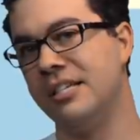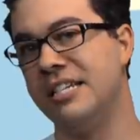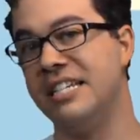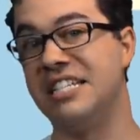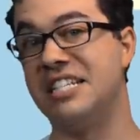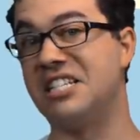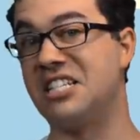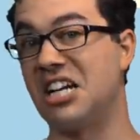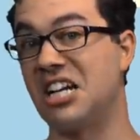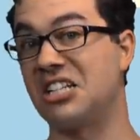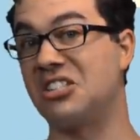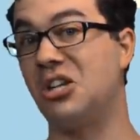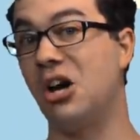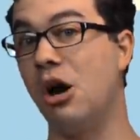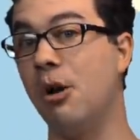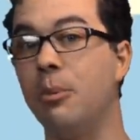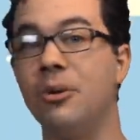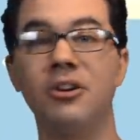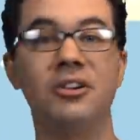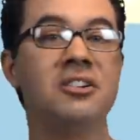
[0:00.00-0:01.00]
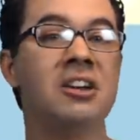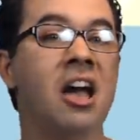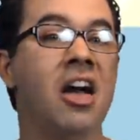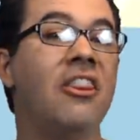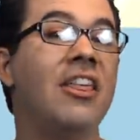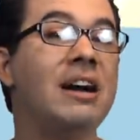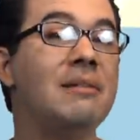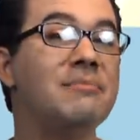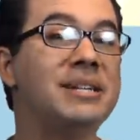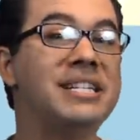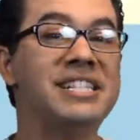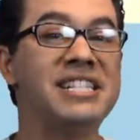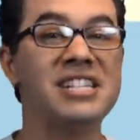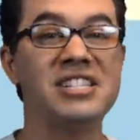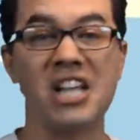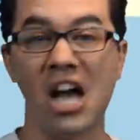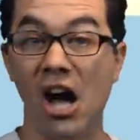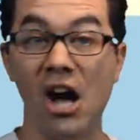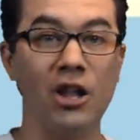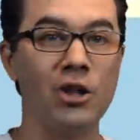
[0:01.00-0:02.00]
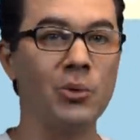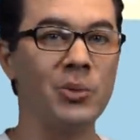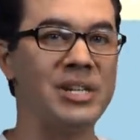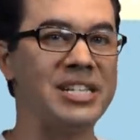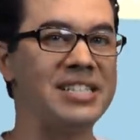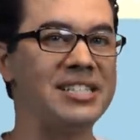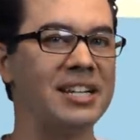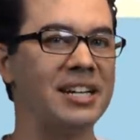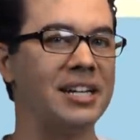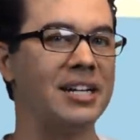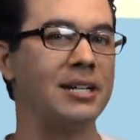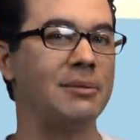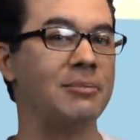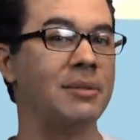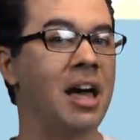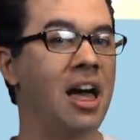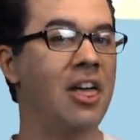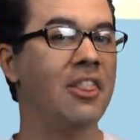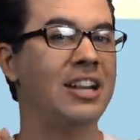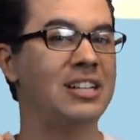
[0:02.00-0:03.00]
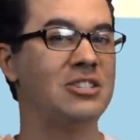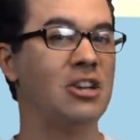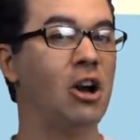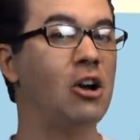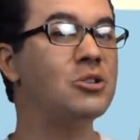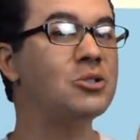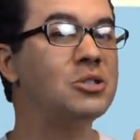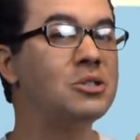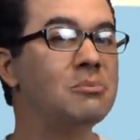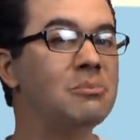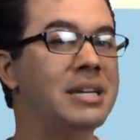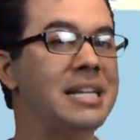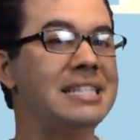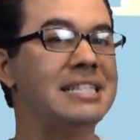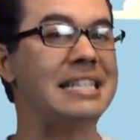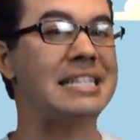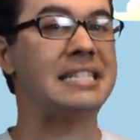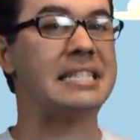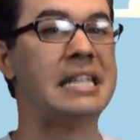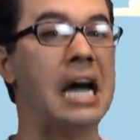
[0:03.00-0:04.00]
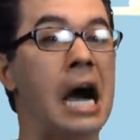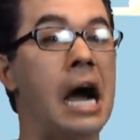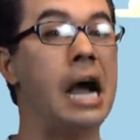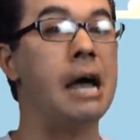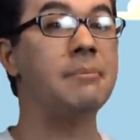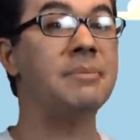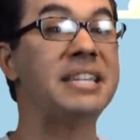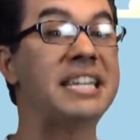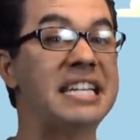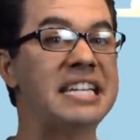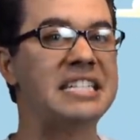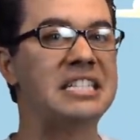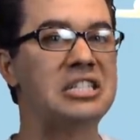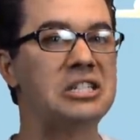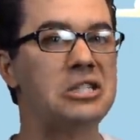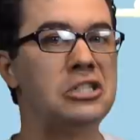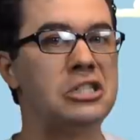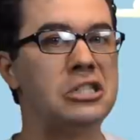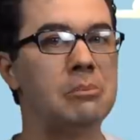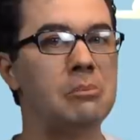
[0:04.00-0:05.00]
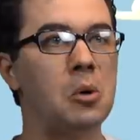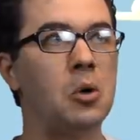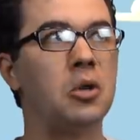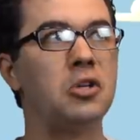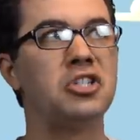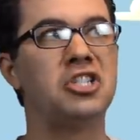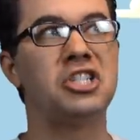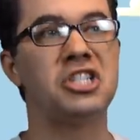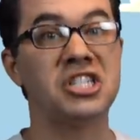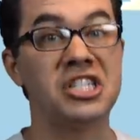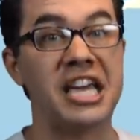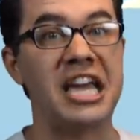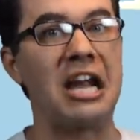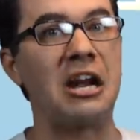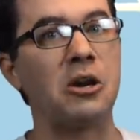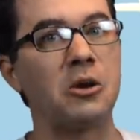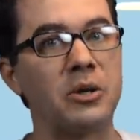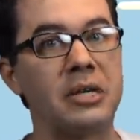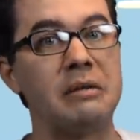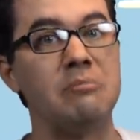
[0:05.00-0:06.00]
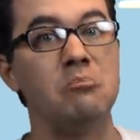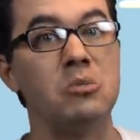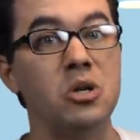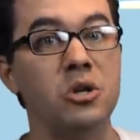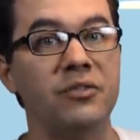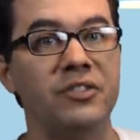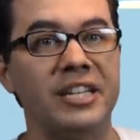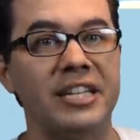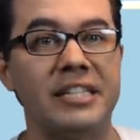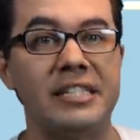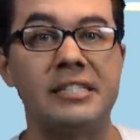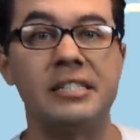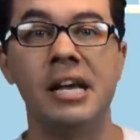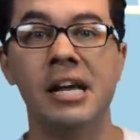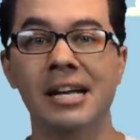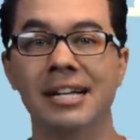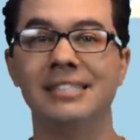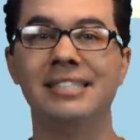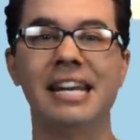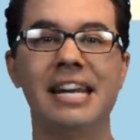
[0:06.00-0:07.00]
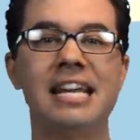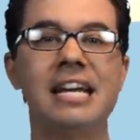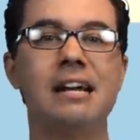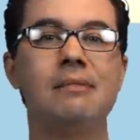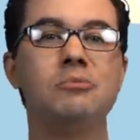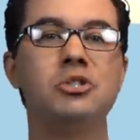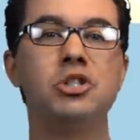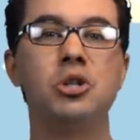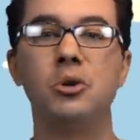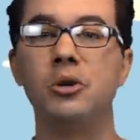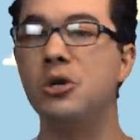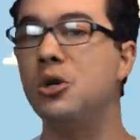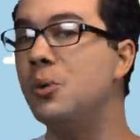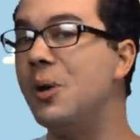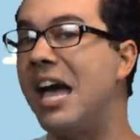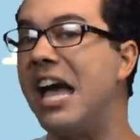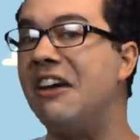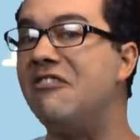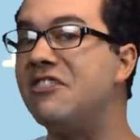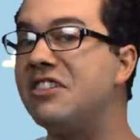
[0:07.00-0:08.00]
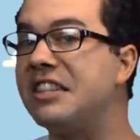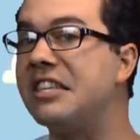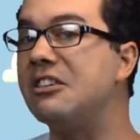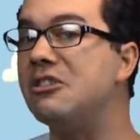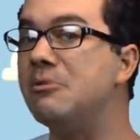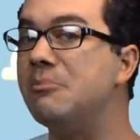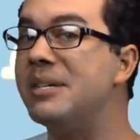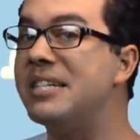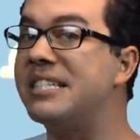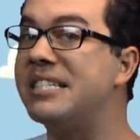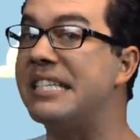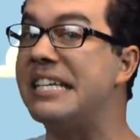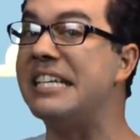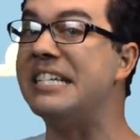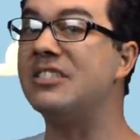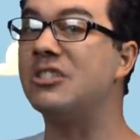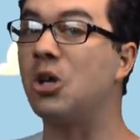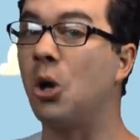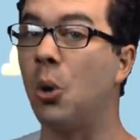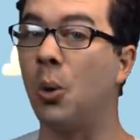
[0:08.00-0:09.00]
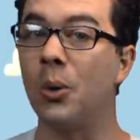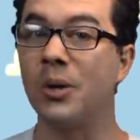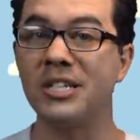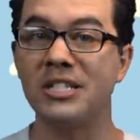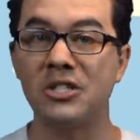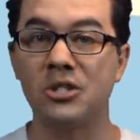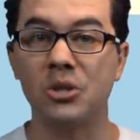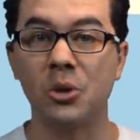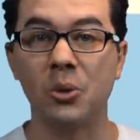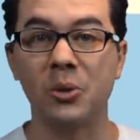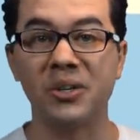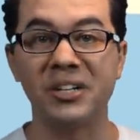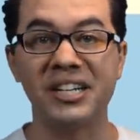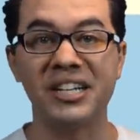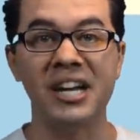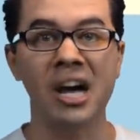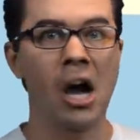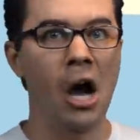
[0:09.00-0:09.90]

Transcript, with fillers: It's October, that means it's Halloween time. That also means it's time to get into some more scary movies. Today I'm showing you everything you missed in Toy Story